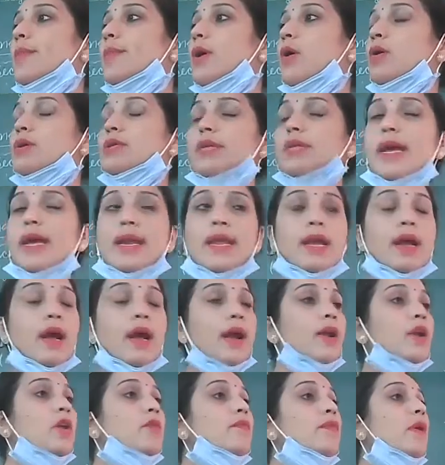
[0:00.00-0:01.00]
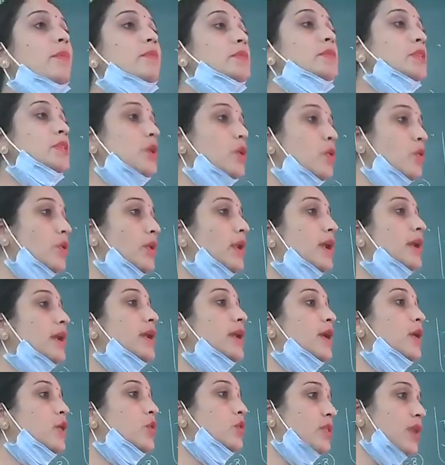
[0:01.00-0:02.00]
because any kind of MCQ
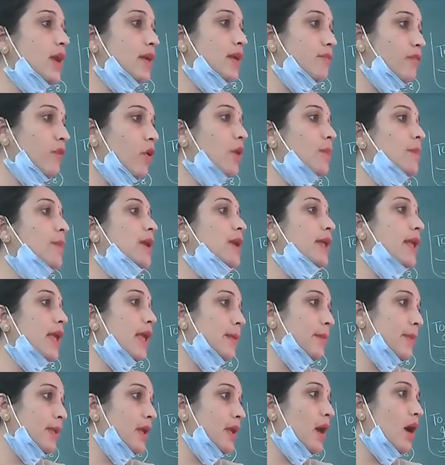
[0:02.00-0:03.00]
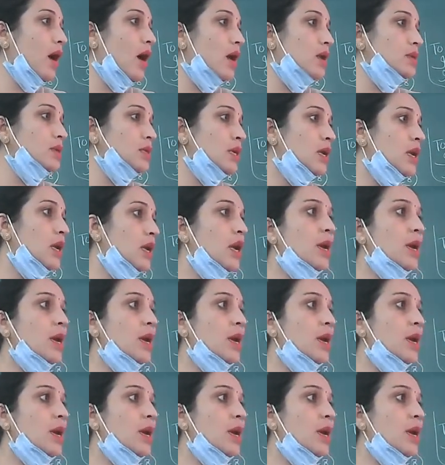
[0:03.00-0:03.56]
related to that format can be asked.